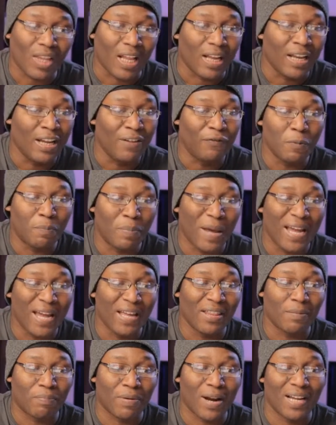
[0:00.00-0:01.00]
if you
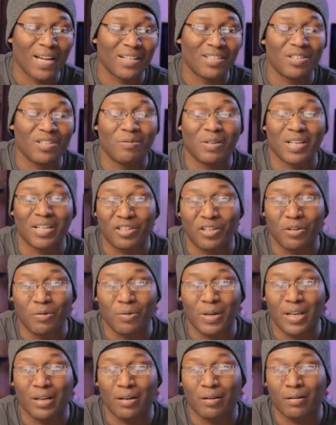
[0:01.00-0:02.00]
pay the price, you can
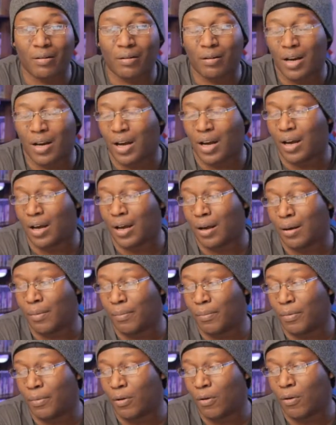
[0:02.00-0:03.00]
do it
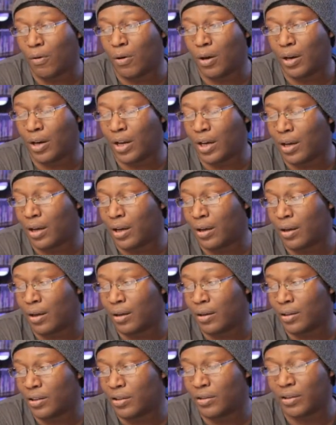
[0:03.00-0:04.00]
um, on a
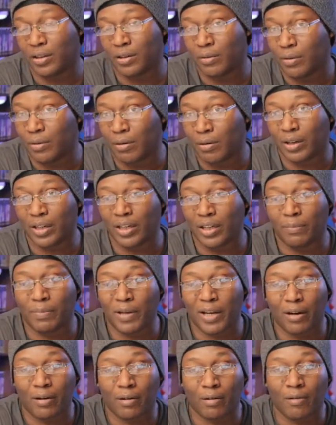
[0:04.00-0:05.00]
uh, you can do it on
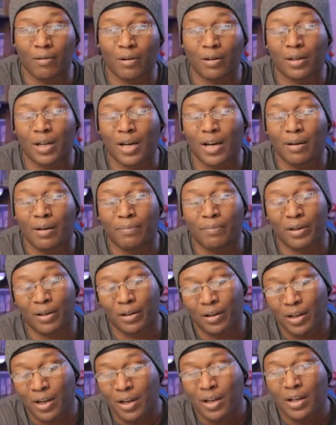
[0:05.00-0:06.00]
eBay or online. But
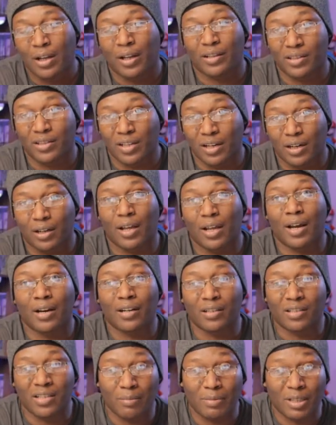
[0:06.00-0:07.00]
like I said a lot
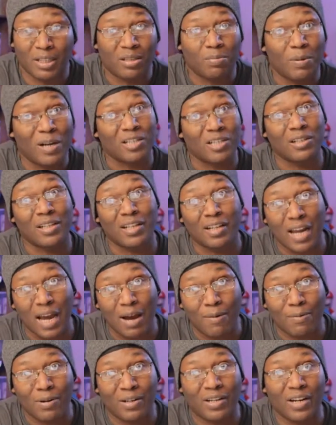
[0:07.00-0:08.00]
of times, especially
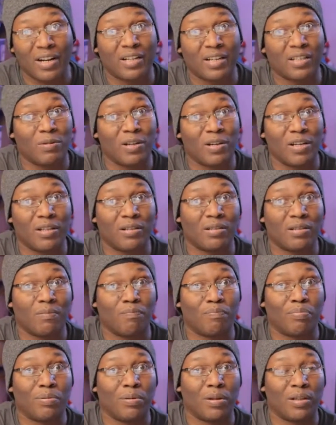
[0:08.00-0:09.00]
nowadays with
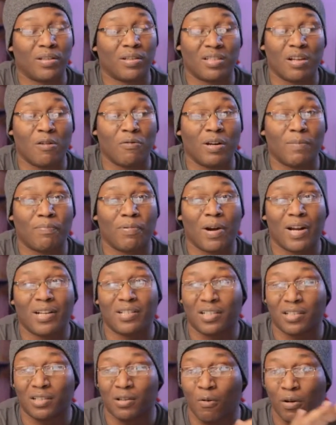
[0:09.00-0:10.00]
Sony
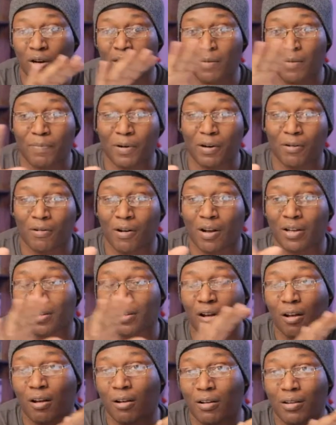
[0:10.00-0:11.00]
prices going up
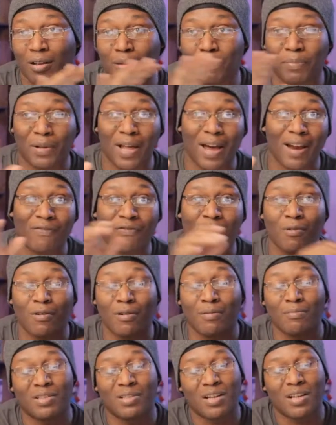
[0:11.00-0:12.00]
across all the
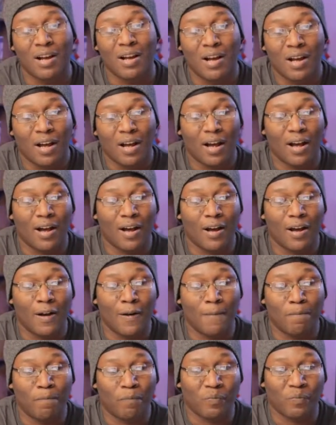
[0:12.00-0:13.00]
platforms,
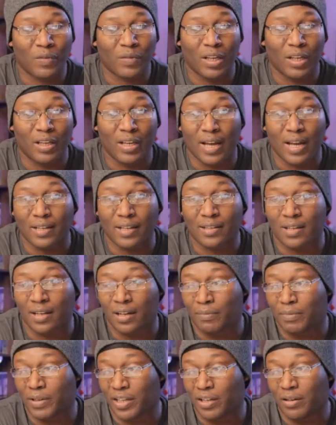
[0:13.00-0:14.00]
um, yeah, it's
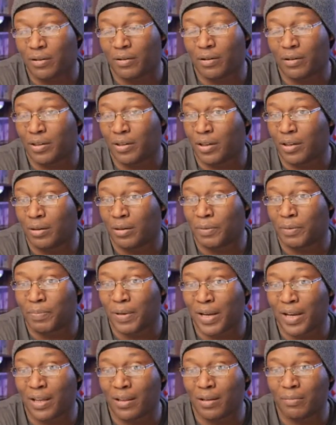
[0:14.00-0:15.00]
gonna be you. You're gonna be
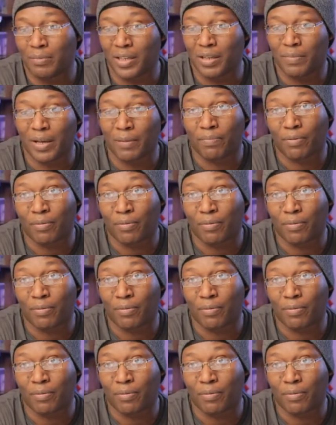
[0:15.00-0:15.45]
paying them eBay